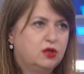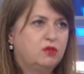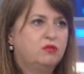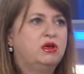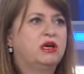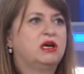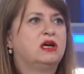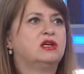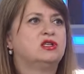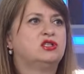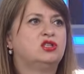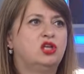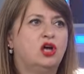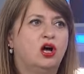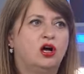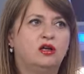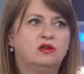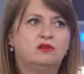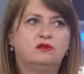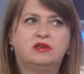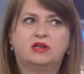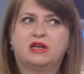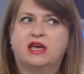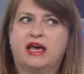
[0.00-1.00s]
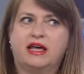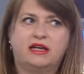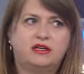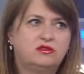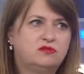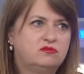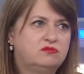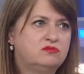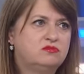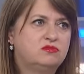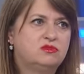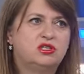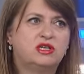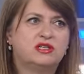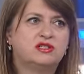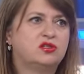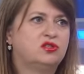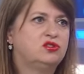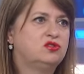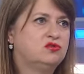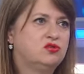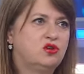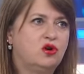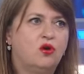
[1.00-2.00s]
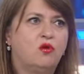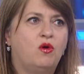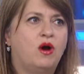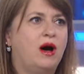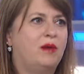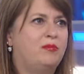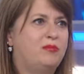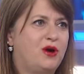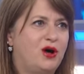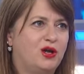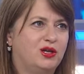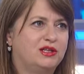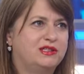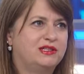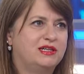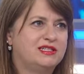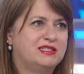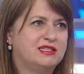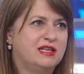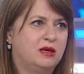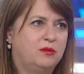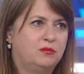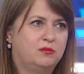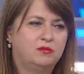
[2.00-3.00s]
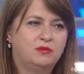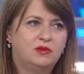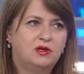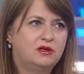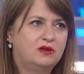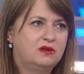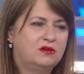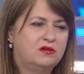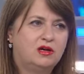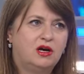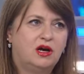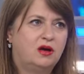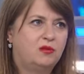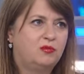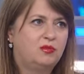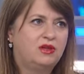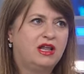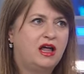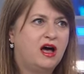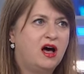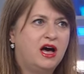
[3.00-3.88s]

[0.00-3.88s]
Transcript: because not it can't doesn't go up all in the same uh, mm -hmm.